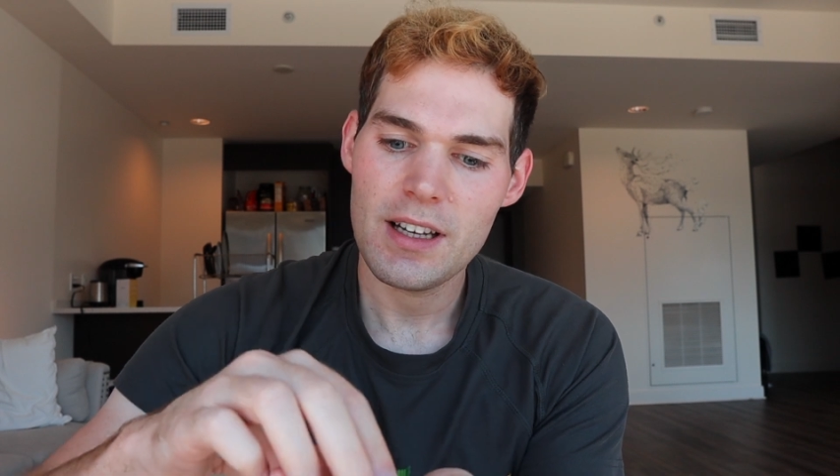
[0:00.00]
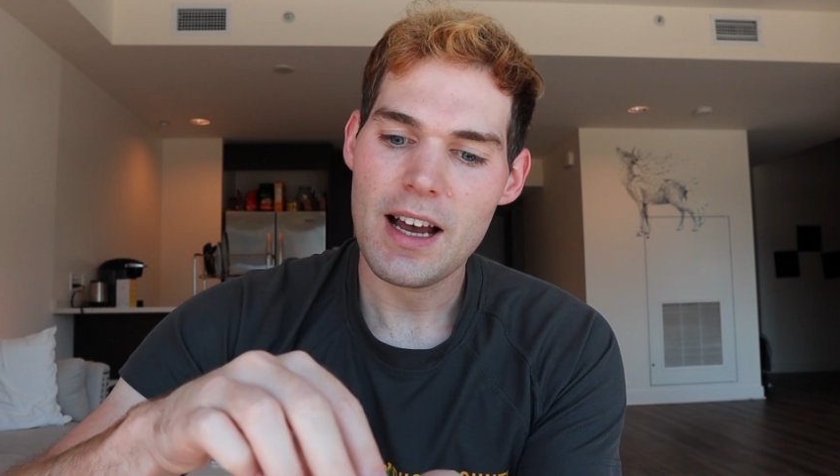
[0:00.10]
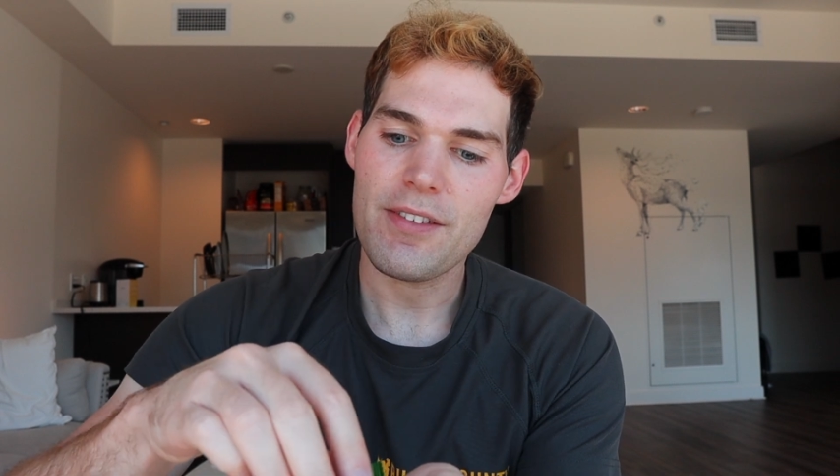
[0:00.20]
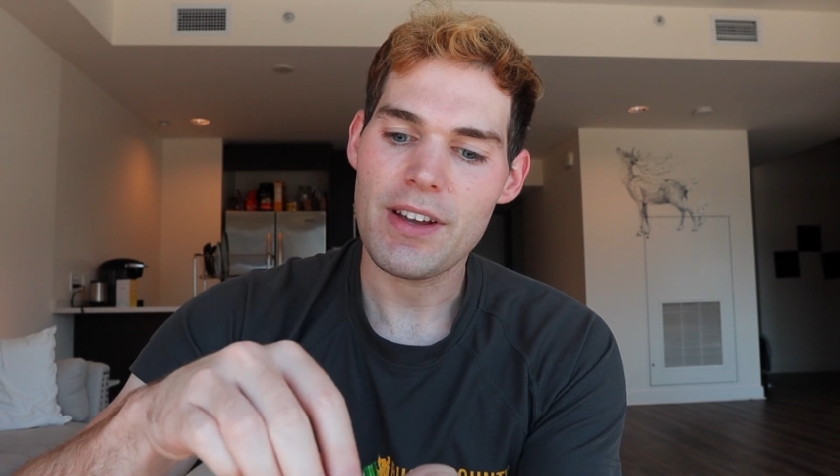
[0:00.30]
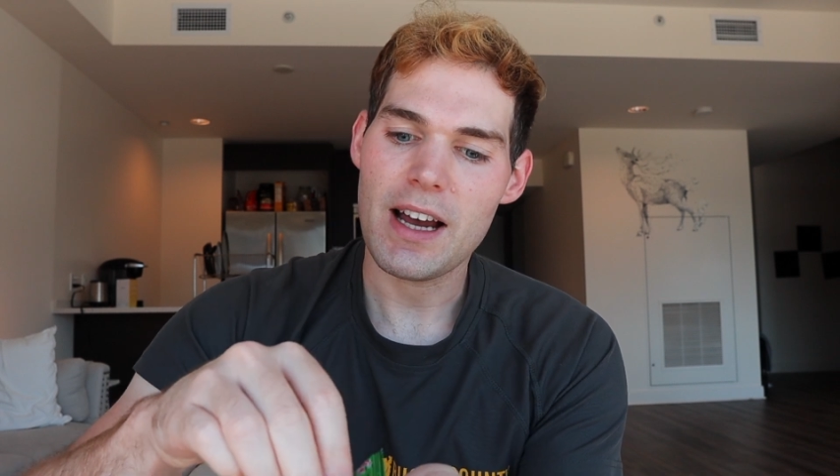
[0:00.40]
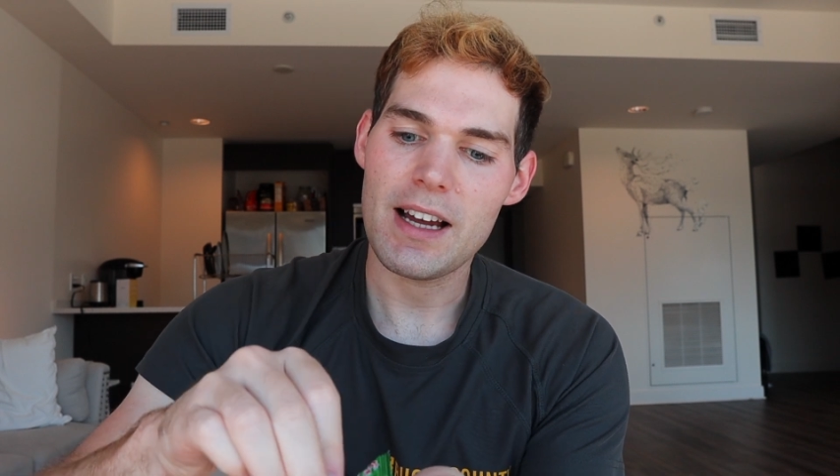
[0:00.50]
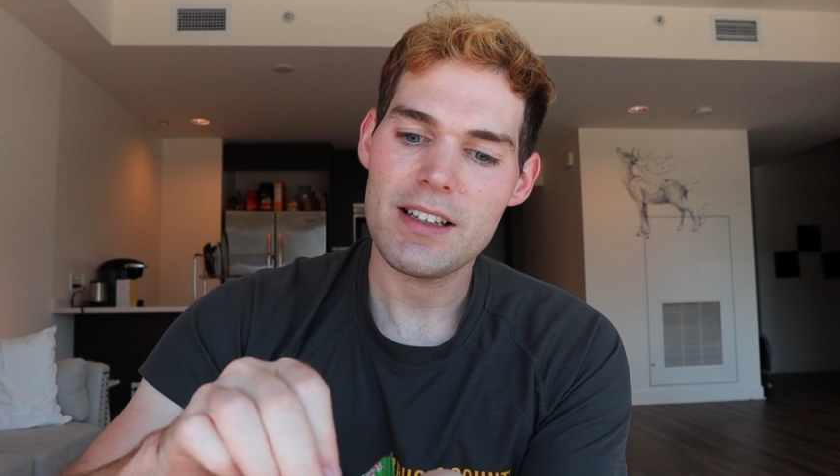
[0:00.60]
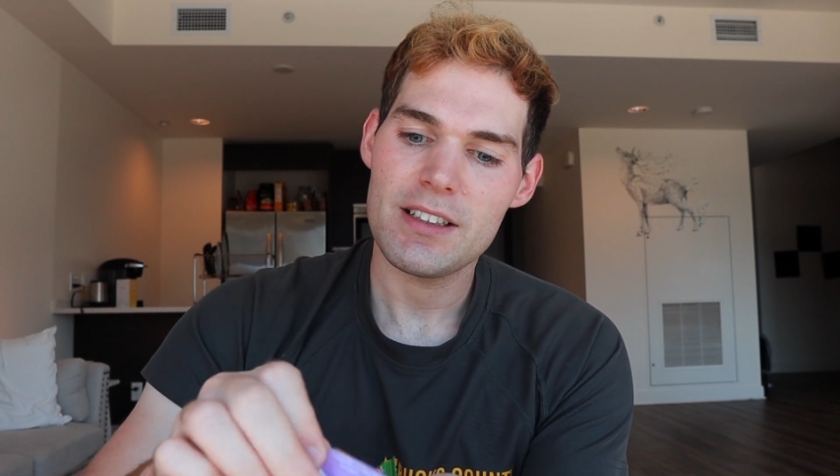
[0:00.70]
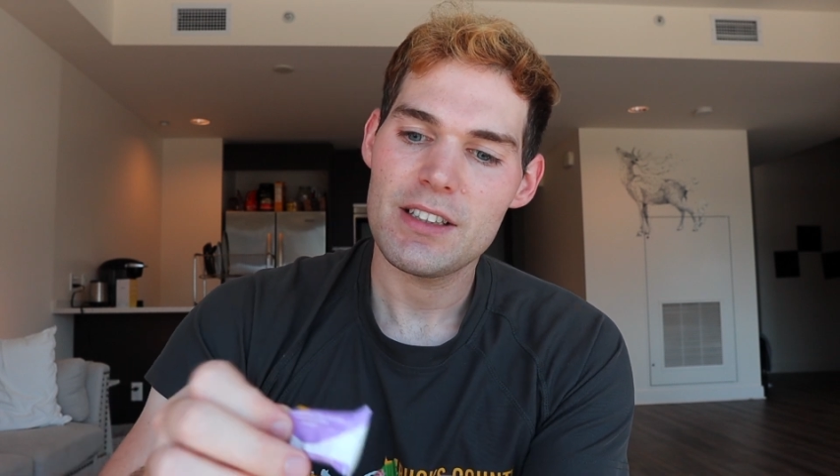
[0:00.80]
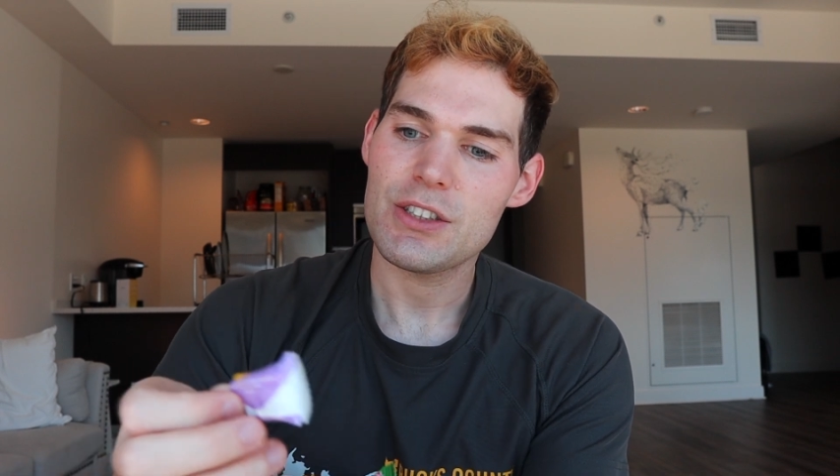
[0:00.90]
I've got
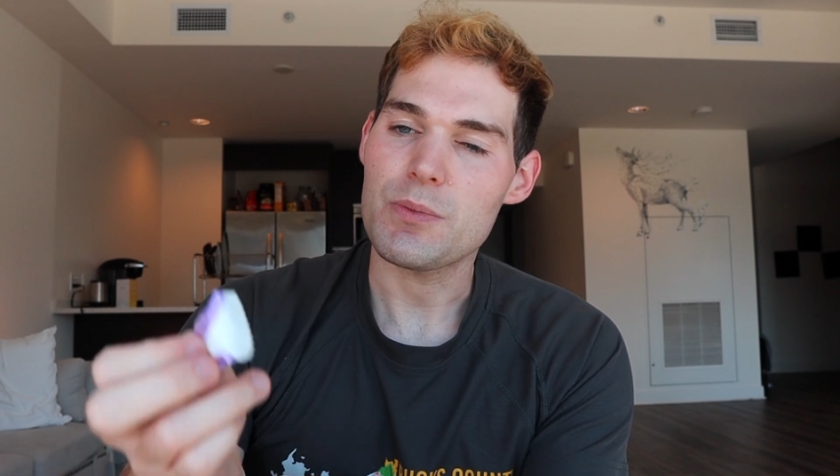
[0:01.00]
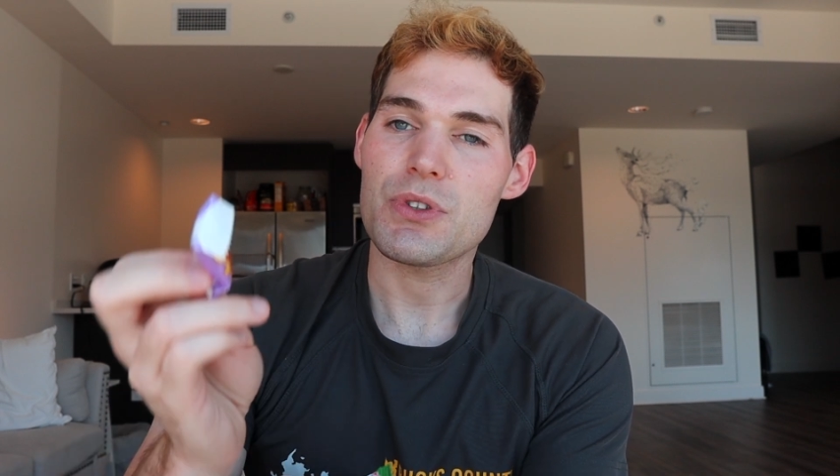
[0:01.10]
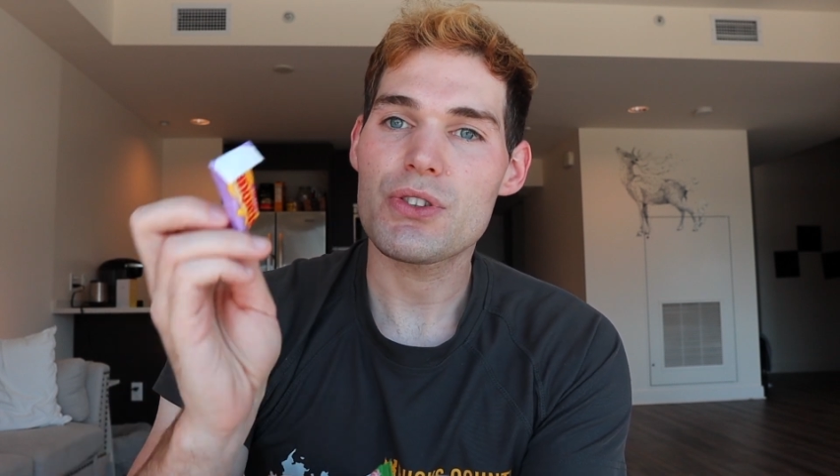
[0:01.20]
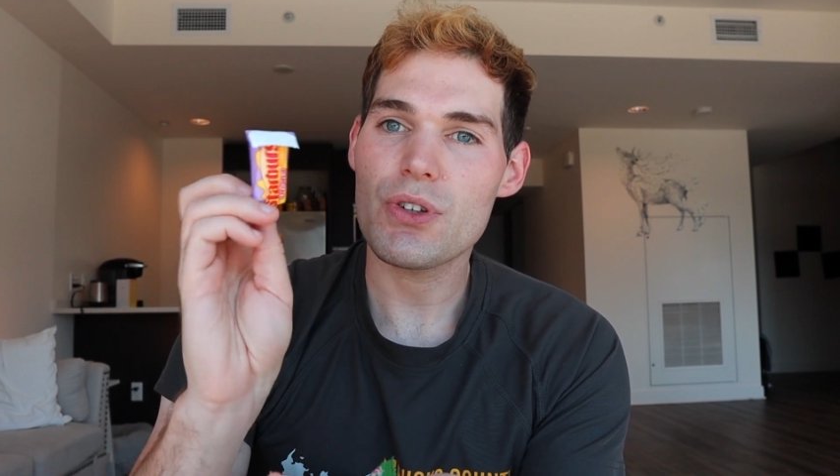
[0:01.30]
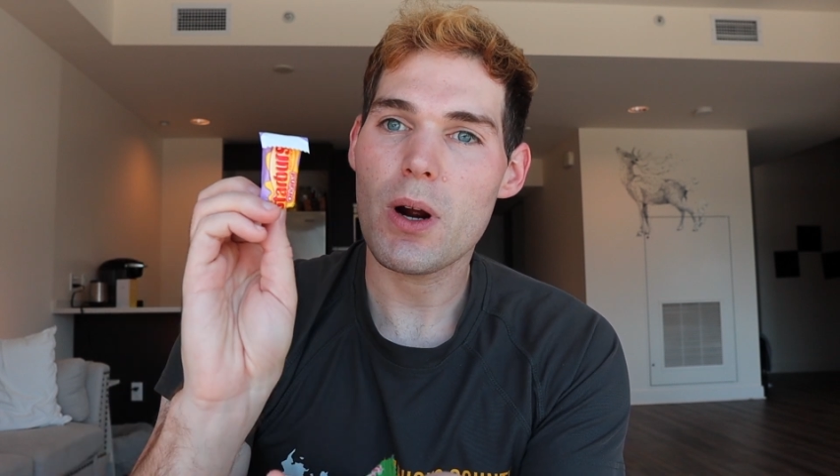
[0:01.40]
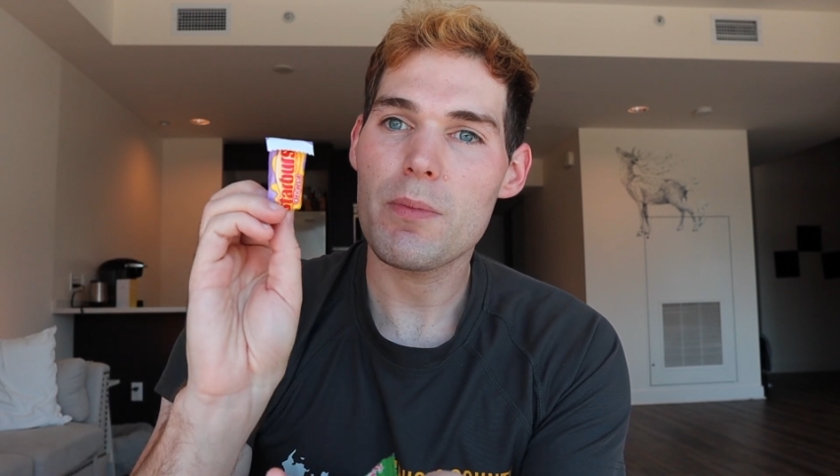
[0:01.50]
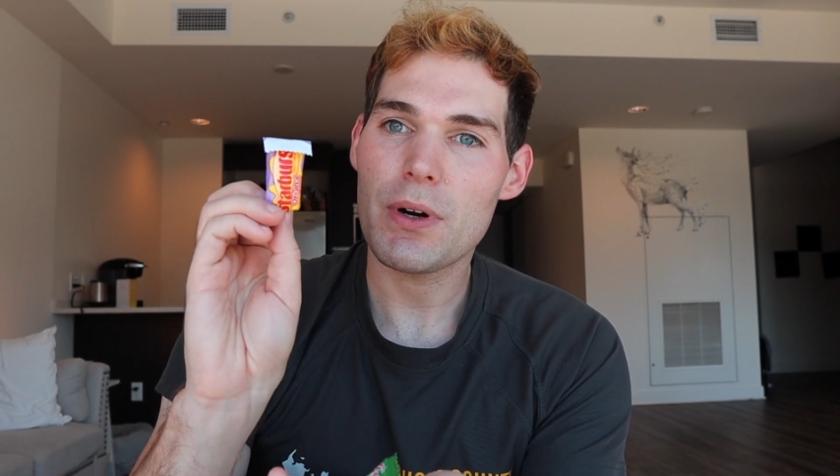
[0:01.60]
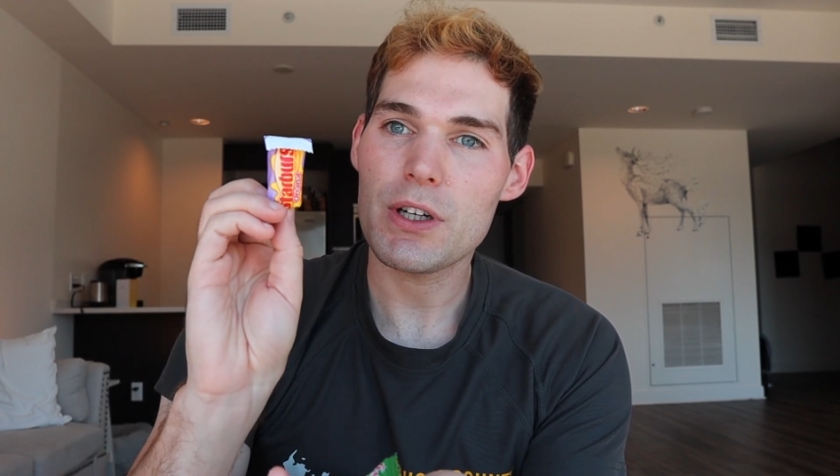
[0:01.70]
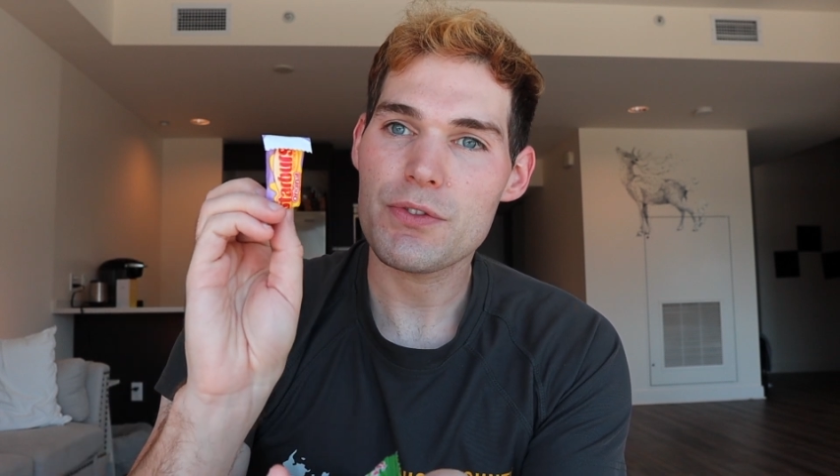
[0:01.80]
some Starburst